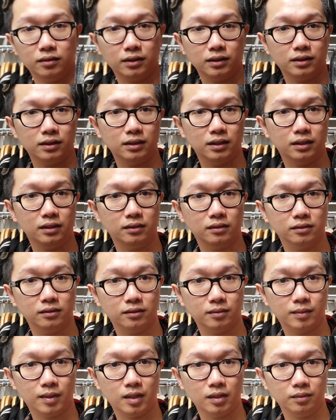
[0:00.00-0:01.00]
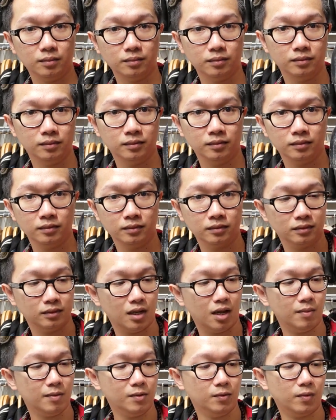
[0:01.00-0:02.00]
You can see the bottom.
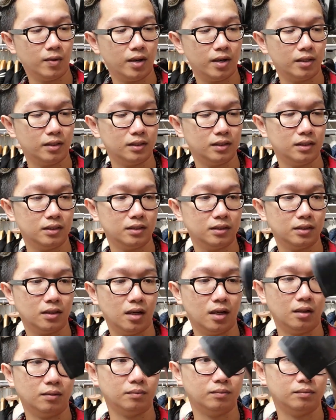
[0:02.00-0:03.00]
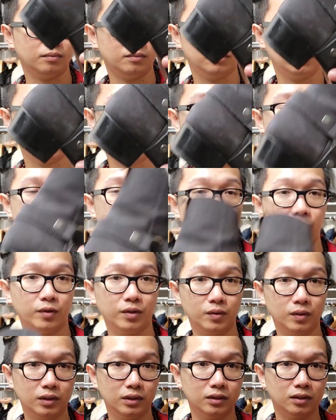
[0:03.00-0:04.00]
I've been wearing these quite
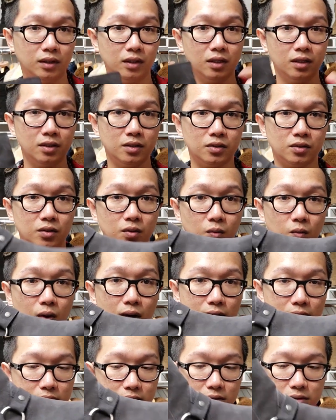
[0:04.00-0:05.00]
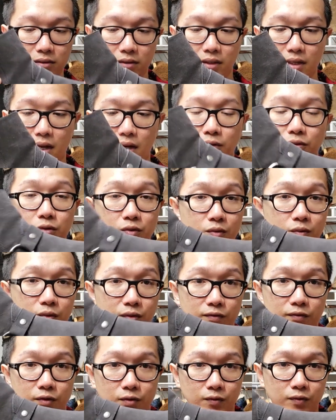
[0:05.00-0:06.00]
frequent. So one, I'll do a
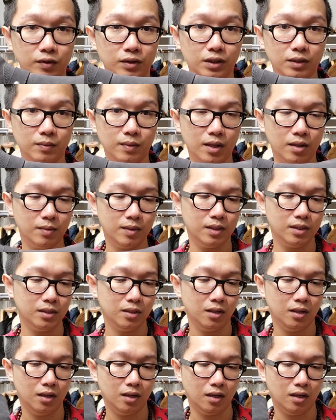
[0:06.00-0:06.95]
review with the baby.